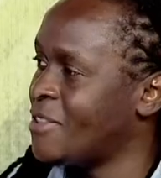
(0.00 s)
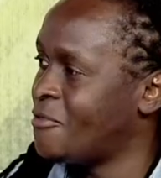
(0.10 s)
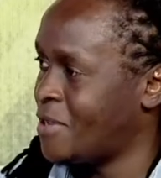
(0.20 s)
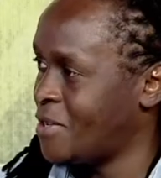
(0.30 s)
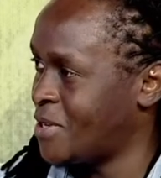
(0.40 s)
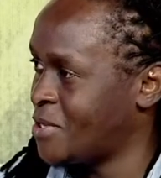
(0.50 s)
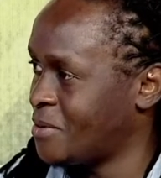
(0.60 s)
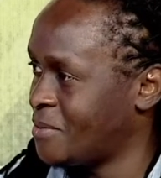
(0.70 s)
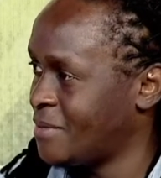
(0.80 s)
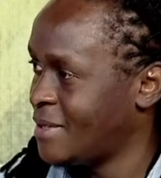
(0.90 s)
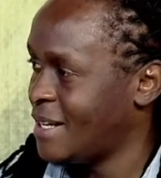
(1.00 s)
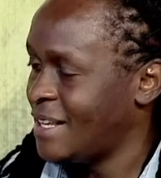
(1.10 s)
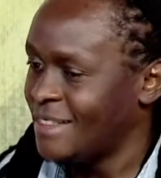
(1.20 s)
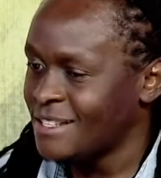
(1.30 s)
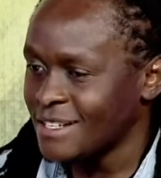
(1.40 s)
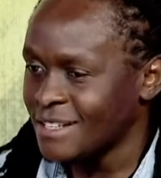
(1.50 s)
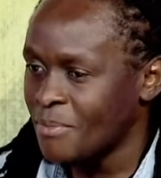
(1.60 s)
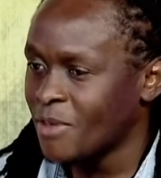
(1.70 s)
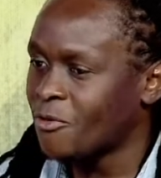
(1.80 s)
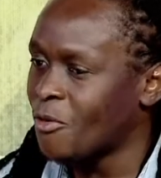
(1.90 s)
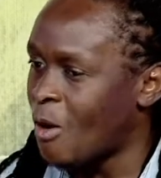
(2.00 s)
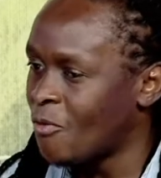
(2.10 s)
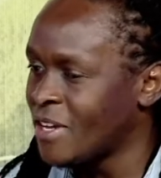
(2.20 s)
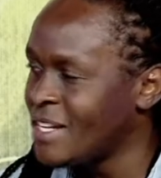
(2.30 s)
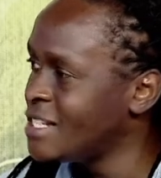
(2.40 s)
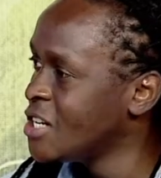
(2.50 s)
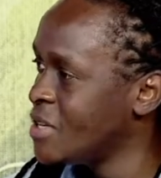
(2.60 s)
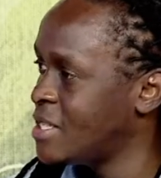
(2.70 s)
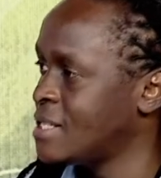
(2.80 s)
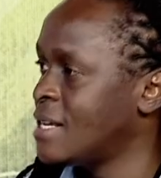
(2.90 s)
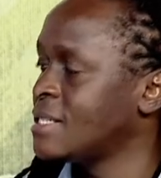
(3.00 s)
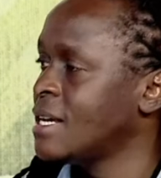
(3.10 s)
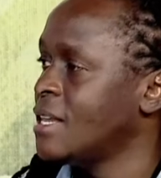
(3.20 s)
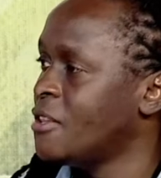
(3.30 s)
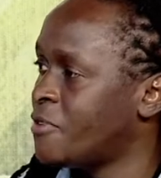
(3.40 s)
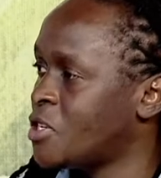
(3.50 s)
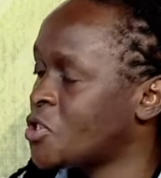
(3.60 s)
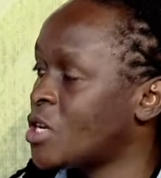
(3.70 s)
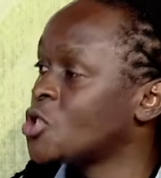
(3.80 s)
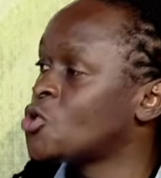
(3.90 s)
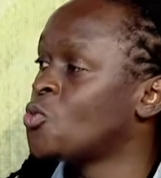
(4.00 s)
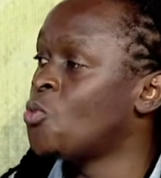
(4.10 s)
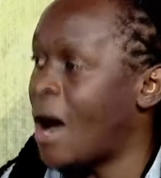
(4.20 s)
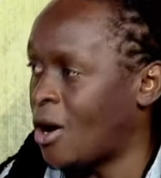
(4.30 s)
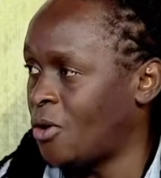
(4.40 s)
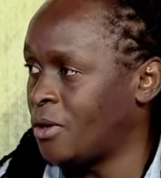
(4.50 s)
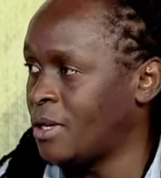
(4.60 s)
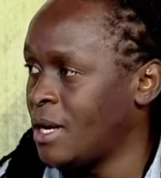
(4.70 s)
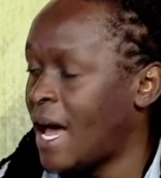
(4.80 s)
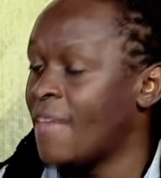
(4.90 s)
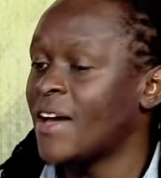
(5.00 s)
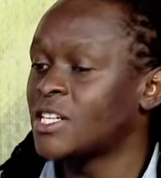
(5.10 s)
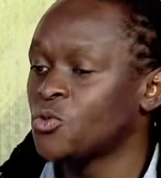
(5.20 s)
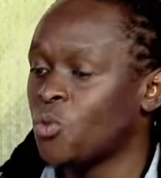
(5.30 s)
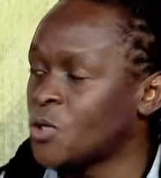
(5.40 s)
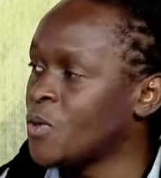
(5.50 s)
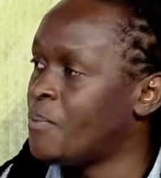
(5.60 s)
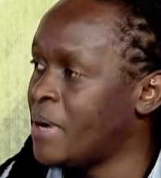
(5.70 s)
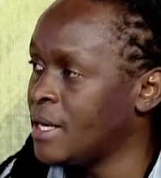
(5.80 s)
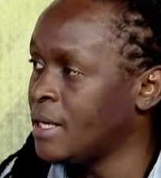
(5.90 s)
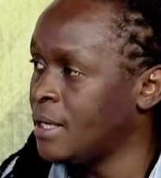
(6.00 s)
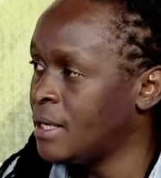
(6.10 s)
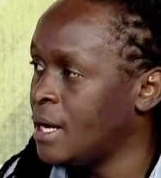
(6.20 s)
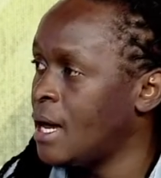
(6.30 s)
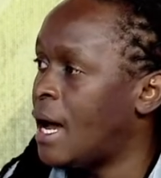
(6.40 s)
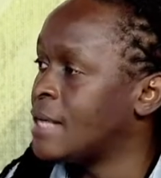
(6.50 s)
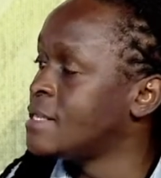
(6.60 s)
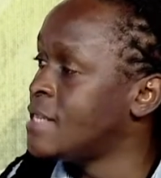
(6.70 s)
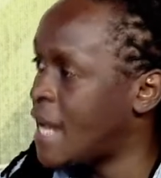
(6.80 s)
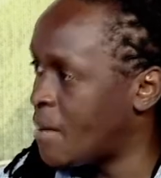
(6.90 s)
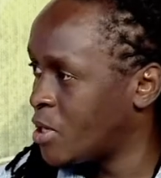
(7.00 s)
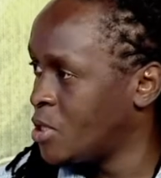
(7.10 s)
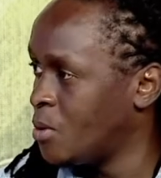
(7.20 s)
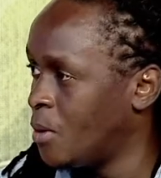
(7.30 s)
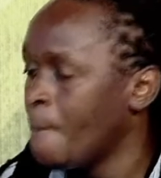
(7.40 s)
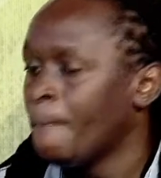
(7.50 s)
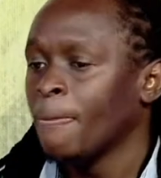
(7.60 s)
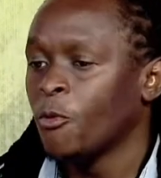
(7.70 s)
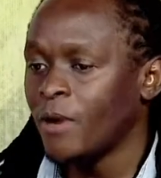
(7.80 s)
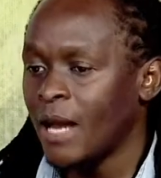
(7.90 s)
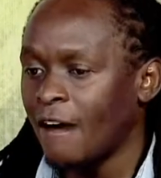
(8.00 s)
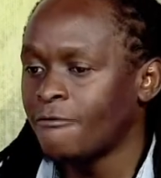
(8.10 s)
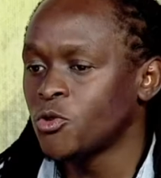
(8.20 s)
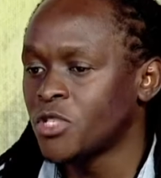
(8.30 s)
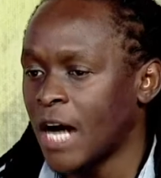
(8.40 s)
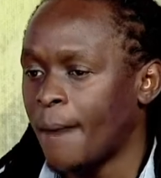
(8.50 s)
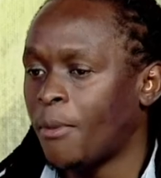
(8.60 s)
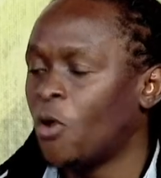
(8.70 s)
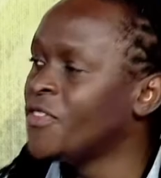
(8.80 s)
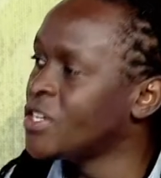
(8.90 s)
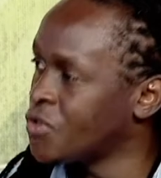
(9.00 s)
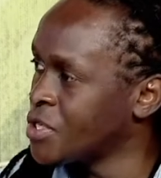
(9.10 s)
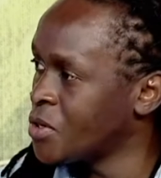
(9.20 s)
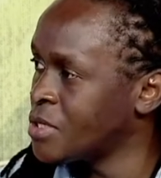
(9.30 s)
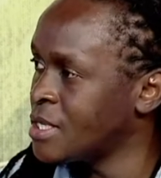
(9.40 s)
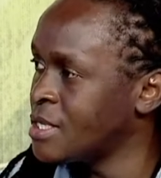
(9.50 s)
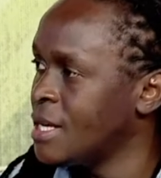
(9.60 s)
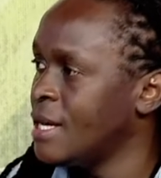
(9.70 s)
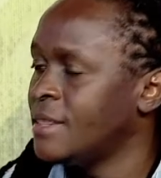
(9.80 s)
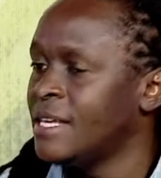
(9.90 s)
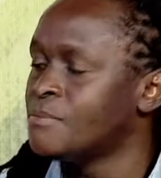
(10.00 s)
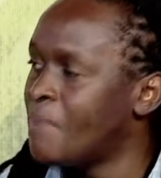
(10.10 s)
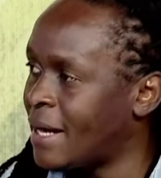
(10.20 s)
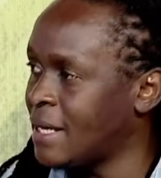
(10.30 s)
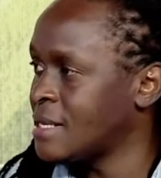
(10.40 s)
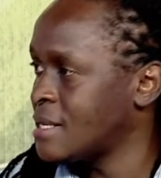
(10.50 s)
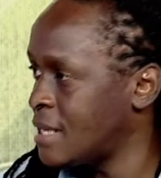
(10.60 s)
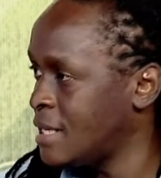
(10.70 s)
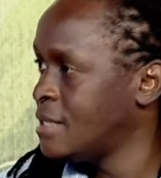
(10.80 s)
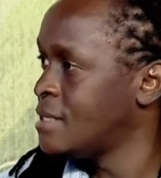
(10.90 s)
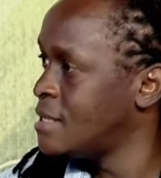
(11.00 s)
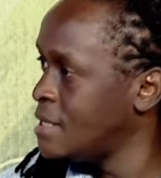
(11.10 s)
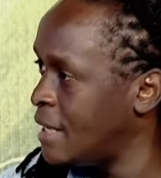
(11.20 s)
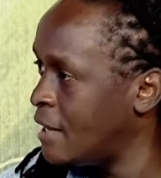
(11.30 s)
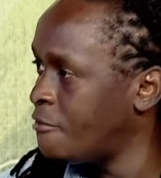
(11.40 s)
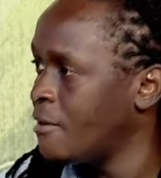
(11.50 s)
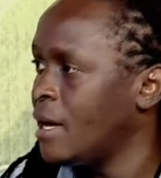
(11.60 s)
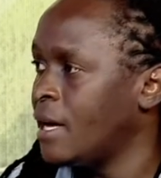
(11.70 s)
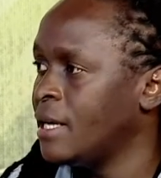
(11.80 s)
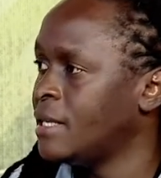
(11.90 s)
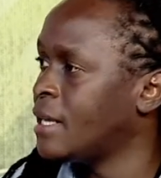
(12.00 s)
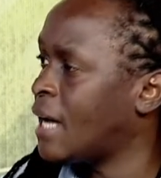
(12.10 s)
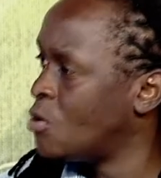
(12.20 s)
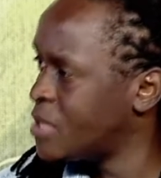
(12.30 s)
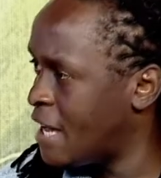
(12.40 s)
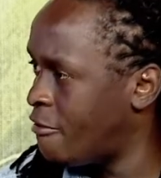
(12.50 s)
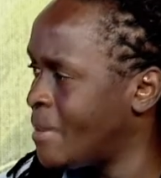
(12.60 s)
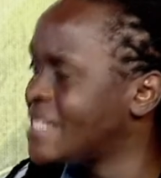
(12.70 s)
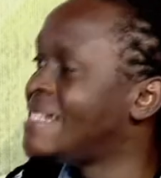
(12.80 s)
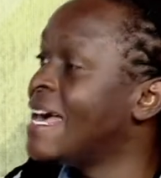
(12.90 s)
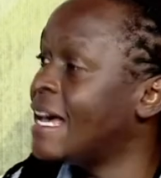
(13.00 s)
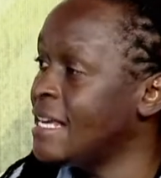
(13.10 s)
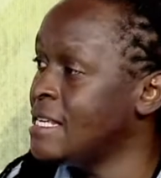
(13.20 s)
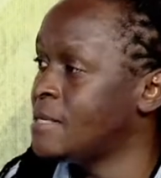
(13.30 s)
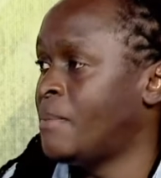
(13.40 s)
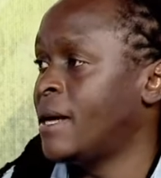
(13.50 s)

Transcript: by the Federation. Yes. These are some of the, the nitty-gritties that mm. the Federation has to work on. And that is what we are bringing in as the dynamic duo. We will have to tap on these resources. There's money, as I said, in the C D F, yes. in the county governments. There is